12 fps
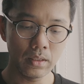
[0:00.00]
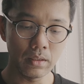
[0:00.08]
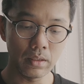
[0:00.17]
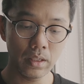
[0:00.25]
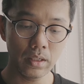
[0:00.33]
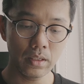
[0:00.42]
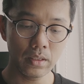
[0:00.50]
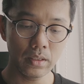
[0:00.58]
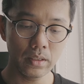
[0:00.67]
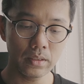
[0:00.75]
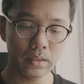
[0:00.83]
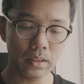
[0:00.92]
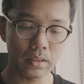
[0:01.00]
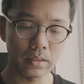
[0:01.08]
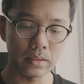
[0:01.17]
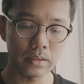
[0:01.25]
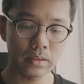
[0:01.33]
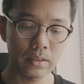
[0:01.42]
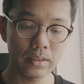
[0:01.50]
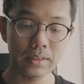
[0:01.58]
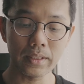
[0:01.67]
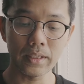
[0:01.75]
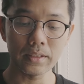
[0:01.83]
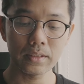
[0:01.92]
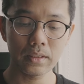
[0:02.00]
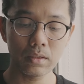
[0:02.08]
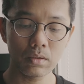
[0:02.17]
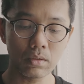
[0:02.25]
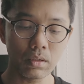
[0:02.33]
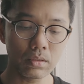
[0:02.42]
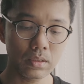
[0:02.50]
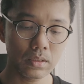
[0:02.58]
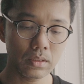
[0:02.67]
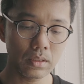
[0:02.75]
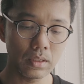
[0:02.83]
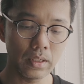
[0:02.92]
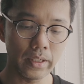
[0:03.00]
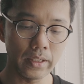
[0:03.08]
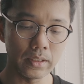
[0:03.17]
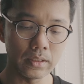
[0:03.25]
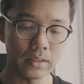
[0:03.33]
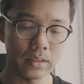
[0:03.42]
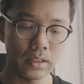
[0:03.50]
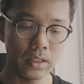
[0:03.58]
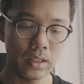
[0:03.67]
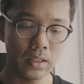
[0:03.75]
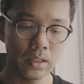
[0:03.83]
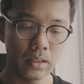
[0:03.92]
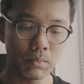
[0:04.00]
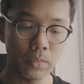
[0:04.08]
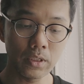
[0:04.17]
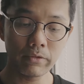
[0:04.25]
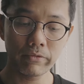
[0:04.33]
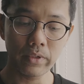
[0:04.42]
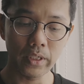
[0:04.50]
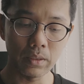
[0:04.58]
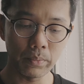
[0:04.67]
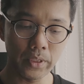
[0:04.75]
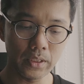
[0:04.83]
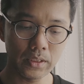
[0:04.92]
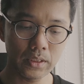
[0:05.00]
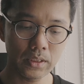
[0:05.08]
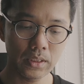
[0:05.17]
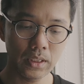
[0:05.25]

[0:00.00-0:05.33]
There his aunt sat cross legged by the fire pit,